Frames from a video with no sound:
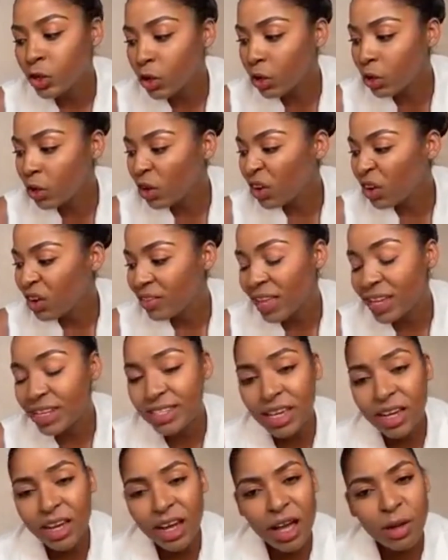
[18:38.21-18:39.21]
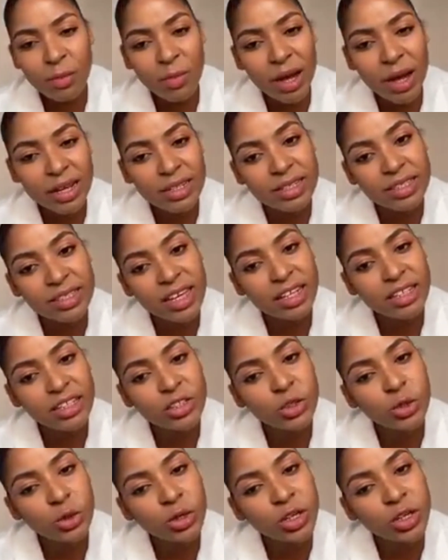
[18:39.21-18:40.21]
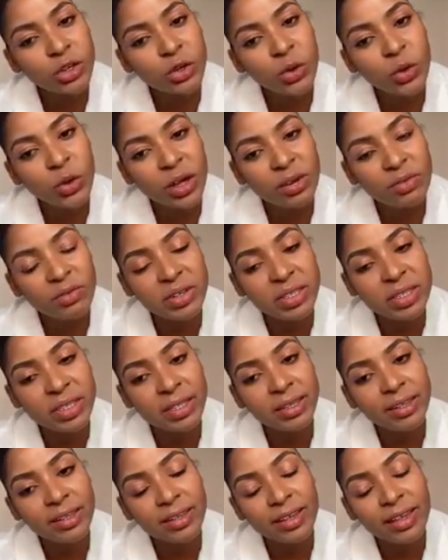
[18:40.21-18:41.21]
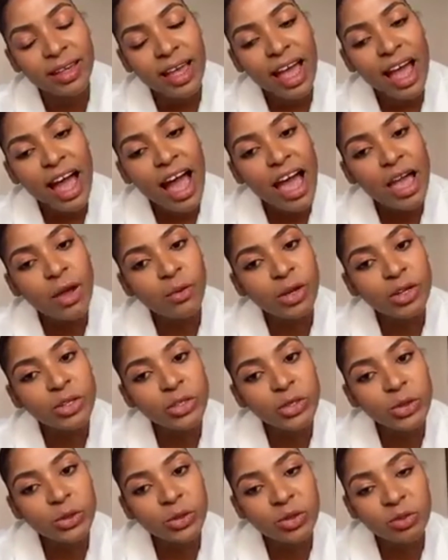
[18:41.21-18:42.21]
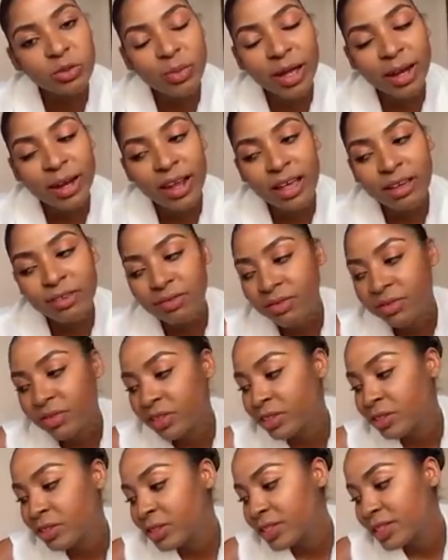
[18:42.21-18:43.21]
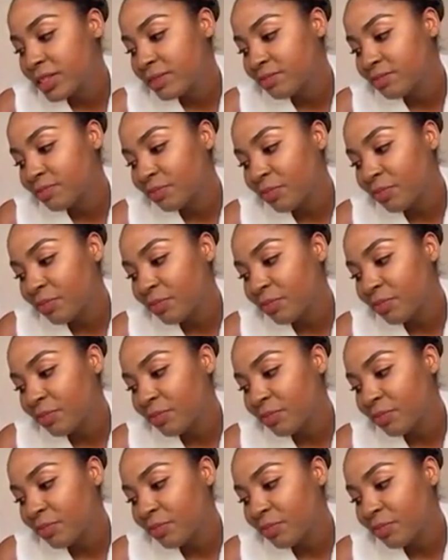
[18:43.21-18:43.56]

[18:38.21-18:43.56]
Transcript: So that's how come I decided to ignore everything. I went on with my life.